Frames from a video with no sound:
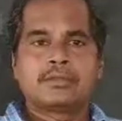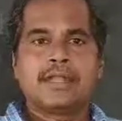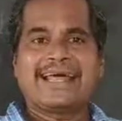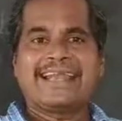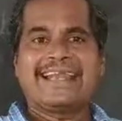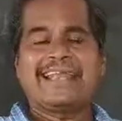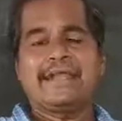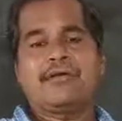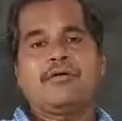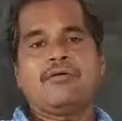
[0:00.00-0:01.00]
the
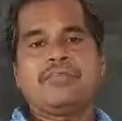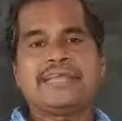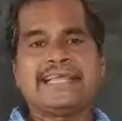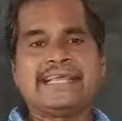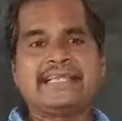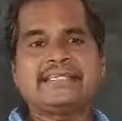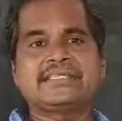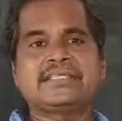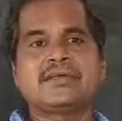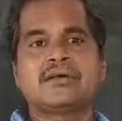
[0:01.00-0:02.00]
rate of
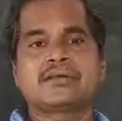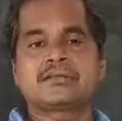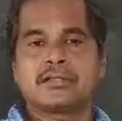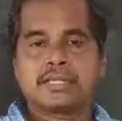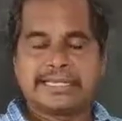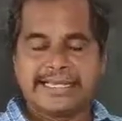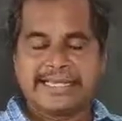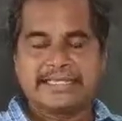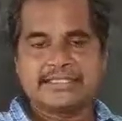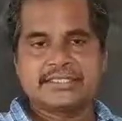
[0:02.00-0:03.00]

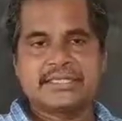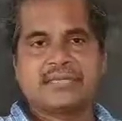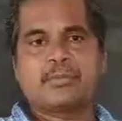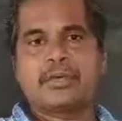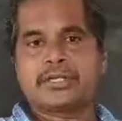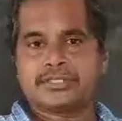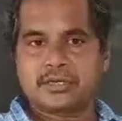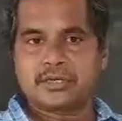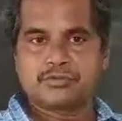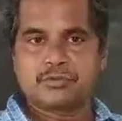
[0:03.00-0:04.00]
increasing temperature
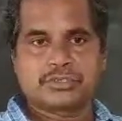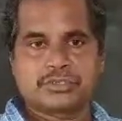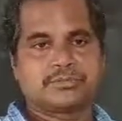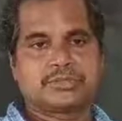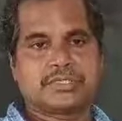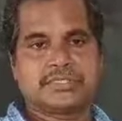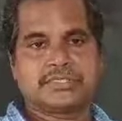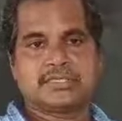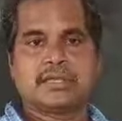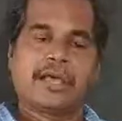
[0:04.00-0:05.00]
of those
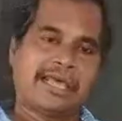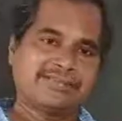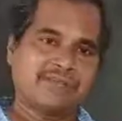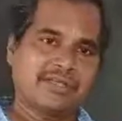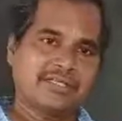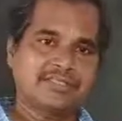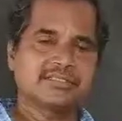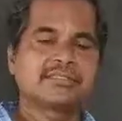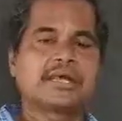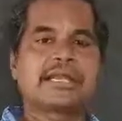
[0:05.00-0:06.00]
substance as well as
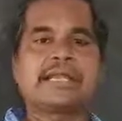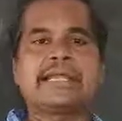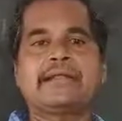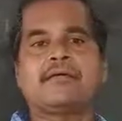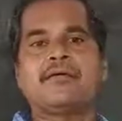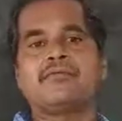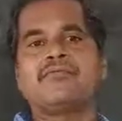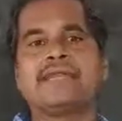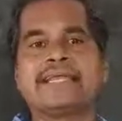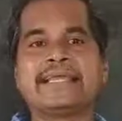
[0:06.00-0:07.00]
the rate
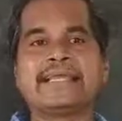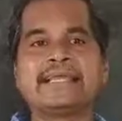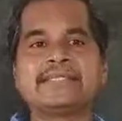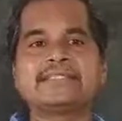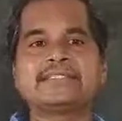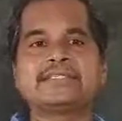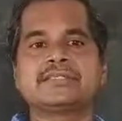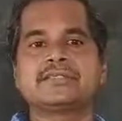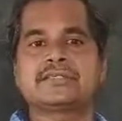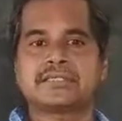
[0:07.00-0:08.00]
of
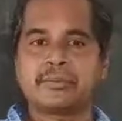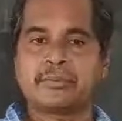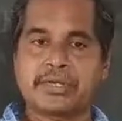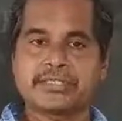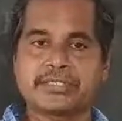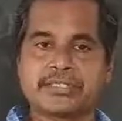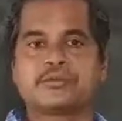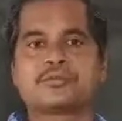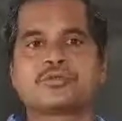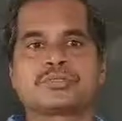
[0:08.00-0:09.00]
decreasing temperature
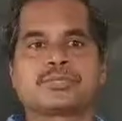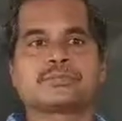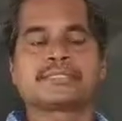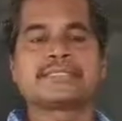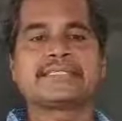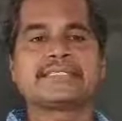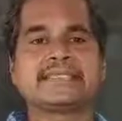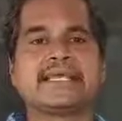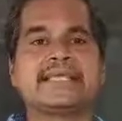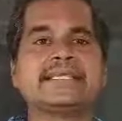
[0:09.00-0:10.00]
of those substance
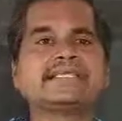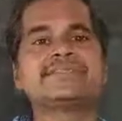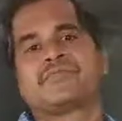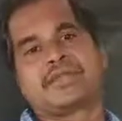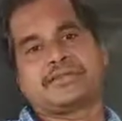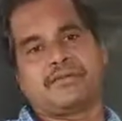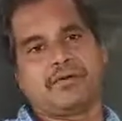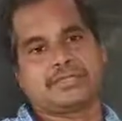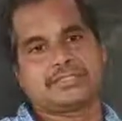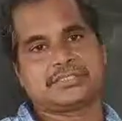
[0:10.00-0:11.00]
is very
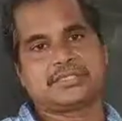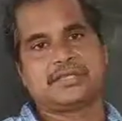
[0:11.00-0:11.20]
fast.